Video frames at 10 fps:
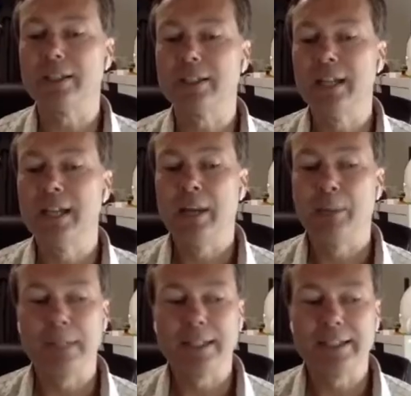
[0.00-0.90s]
And
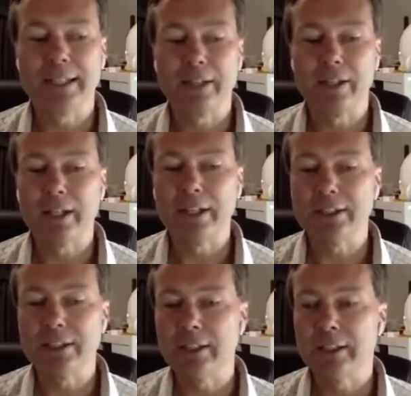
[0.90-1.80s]
we get together, and it's
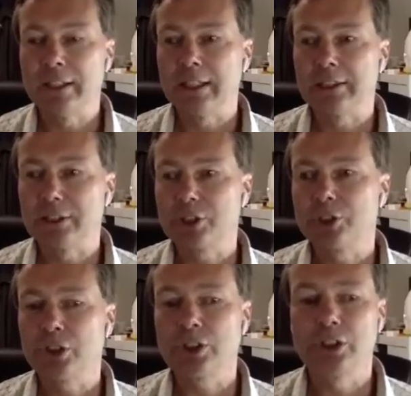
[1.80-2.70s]
a
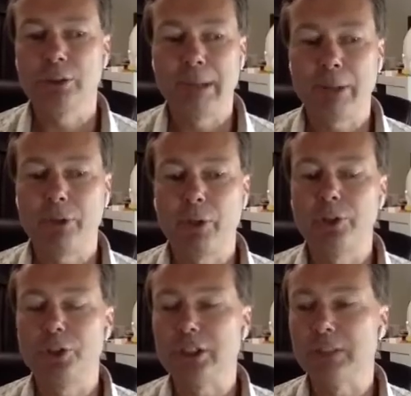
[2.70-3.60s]
structured
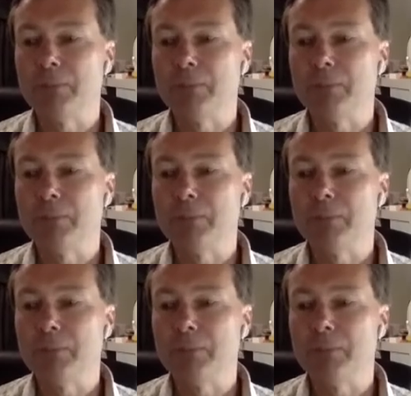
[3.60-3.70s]
methodology